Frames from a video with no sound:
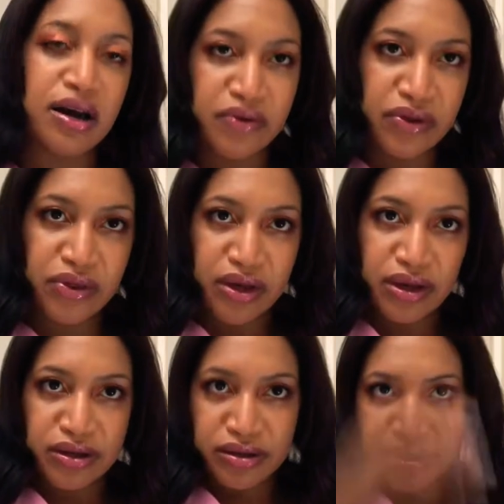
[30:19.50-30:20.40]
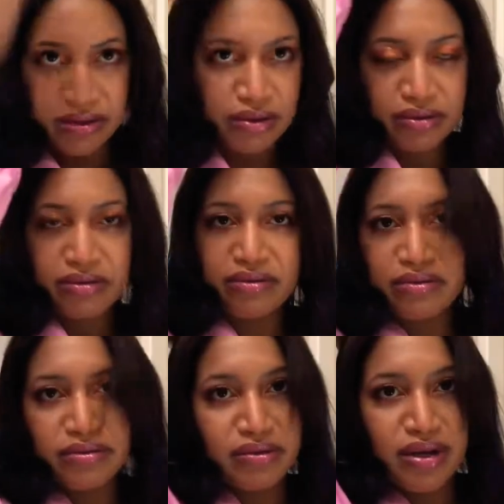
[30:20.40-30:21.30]
everything
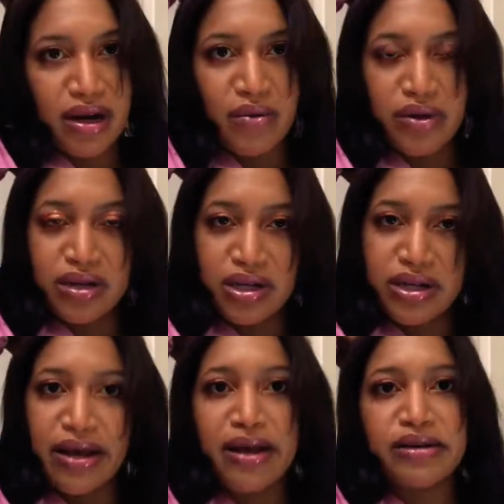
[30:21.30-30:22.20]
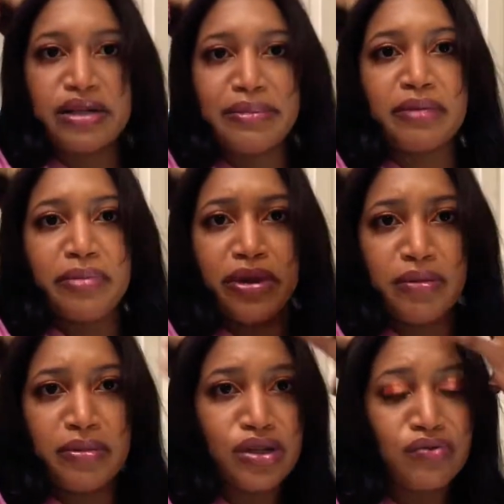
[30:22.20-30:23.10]
that I wanted to say just about the beauty
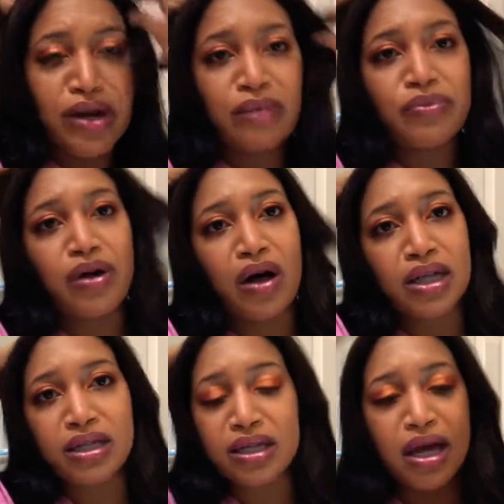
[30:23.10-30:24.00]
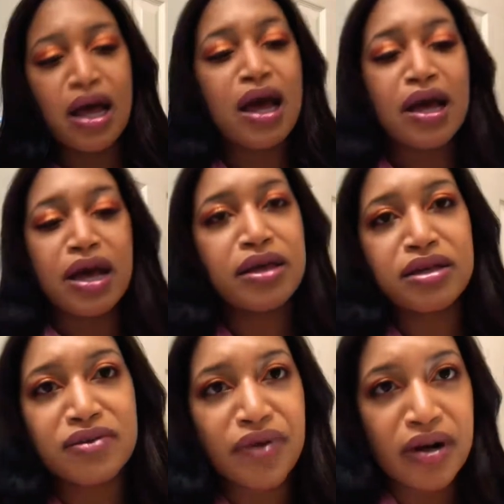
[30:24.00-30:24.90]
community, just random thoughts. This
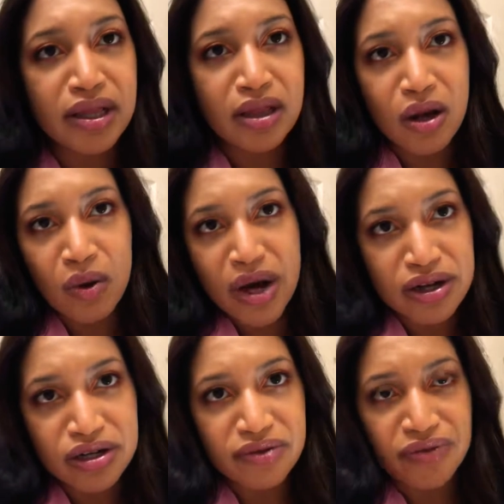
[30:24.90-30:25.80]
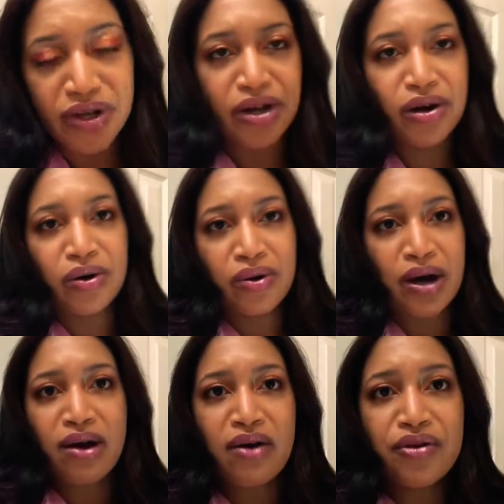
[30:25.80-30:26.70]
is a very low energy video. I
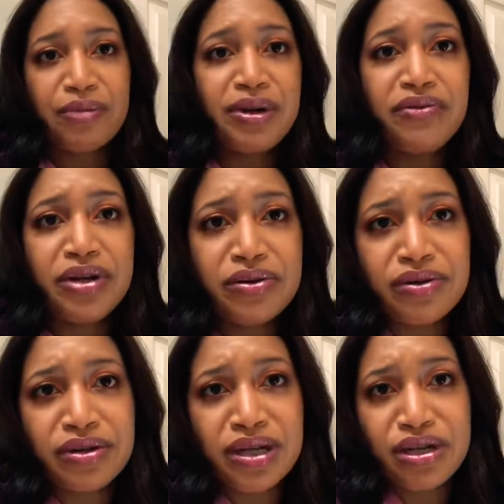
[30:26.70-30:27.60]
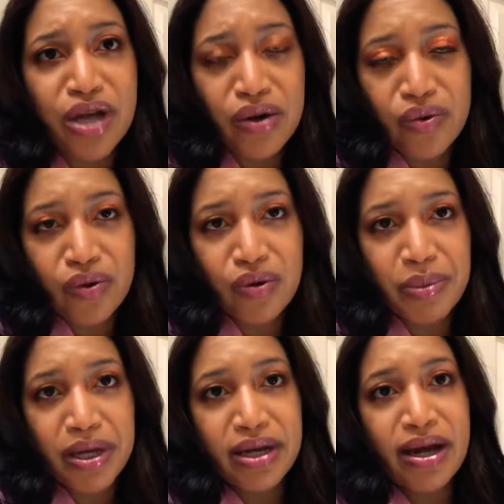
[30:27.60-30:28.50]
don't have very many videos in general,
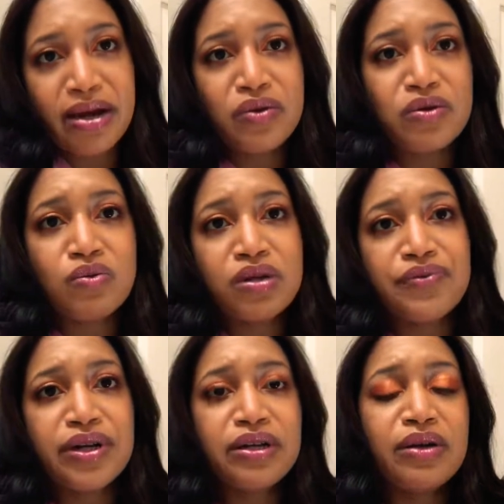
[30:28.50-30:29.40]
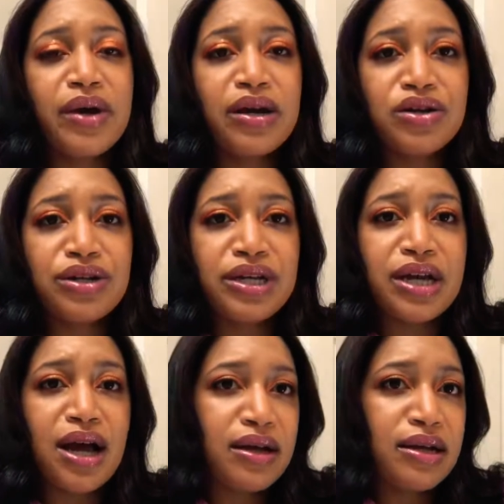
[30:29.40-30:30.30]
but I know this one is very low
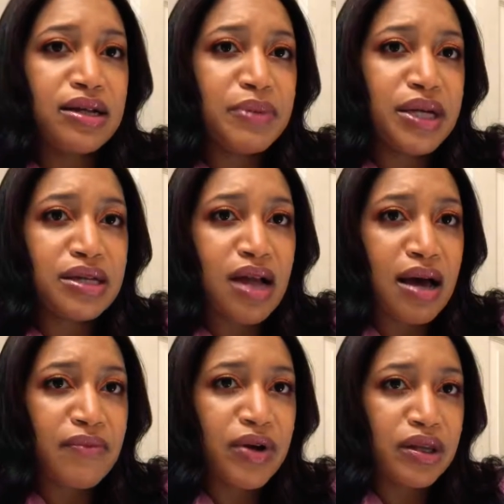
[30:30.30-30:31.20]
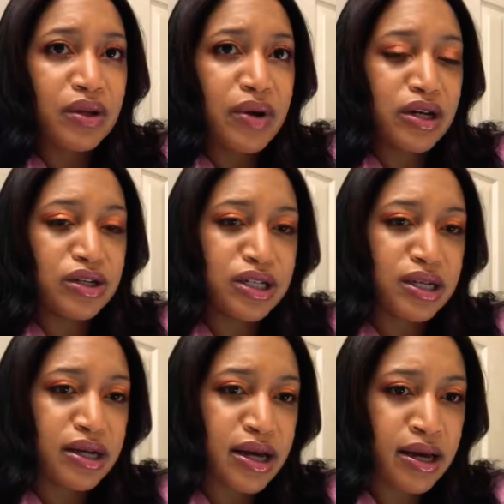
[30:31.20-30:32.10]
energy. It's because I'm very low energy
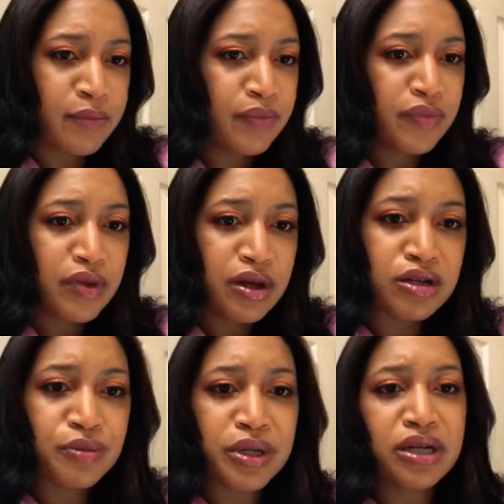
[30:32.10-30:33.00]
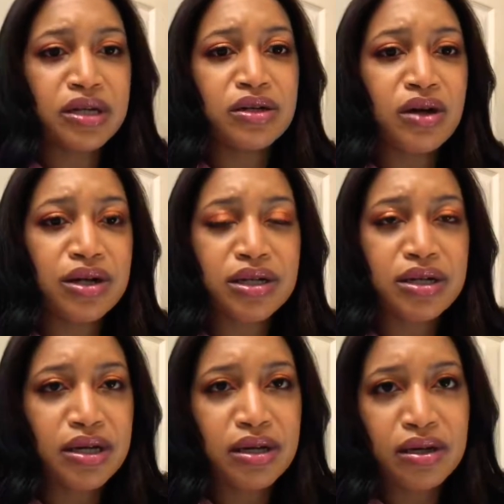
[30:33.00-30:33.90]
today. It's been an
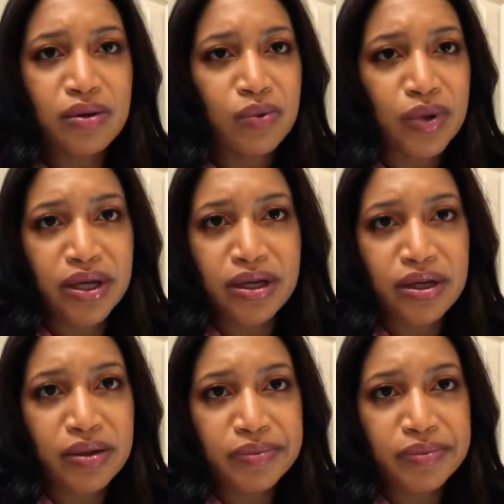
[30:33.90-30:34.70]
exhausting week.